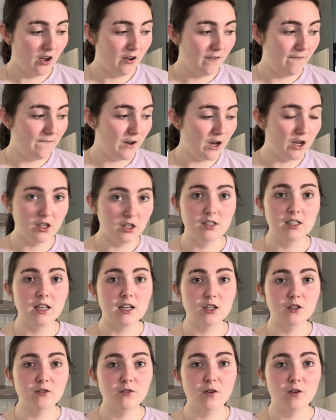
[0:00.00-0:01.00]
First
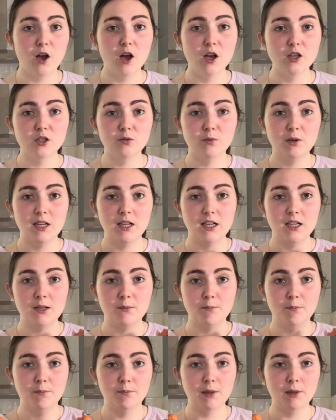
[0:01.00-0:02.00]
things first, we need to
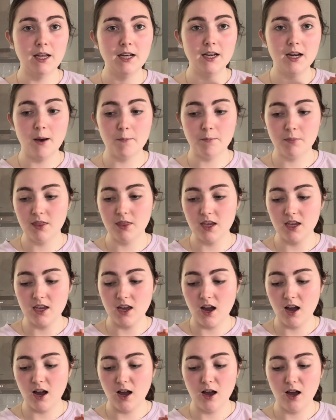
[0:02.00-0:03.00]
blend up the
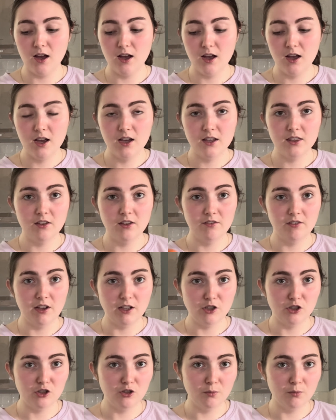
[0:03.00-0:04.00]

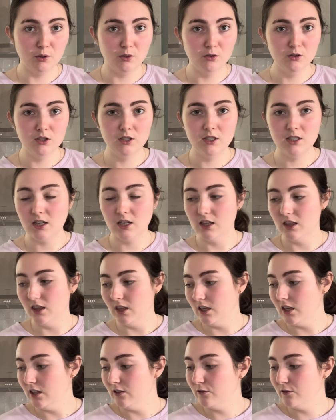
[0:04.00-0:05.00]
vegetables in
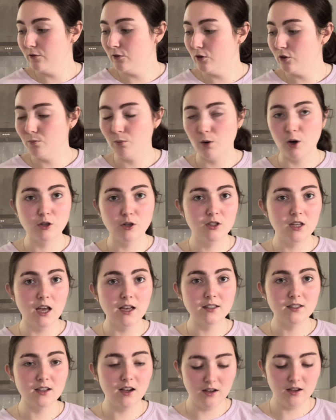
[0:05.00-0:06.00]
the food
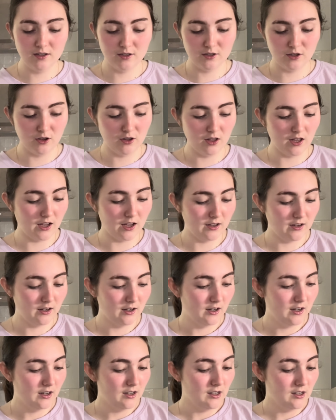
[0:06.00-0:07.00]
processor so that
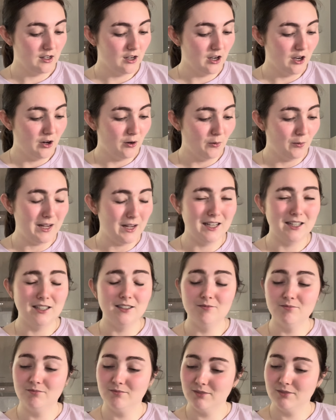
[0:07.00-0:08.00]
we
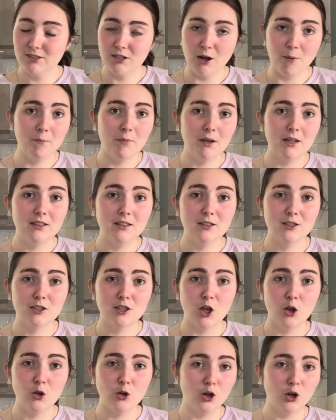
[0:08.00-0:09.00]
can dump it in the
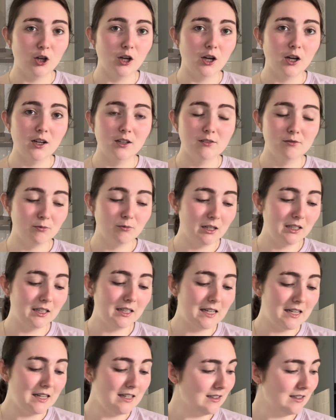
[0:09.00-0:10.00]
slow cooker really
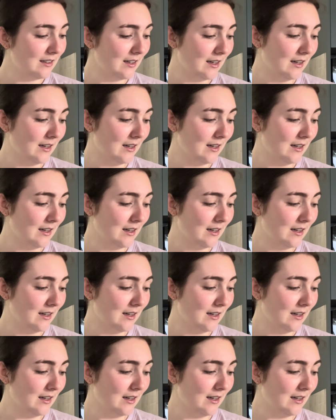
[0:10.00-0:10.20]
easily.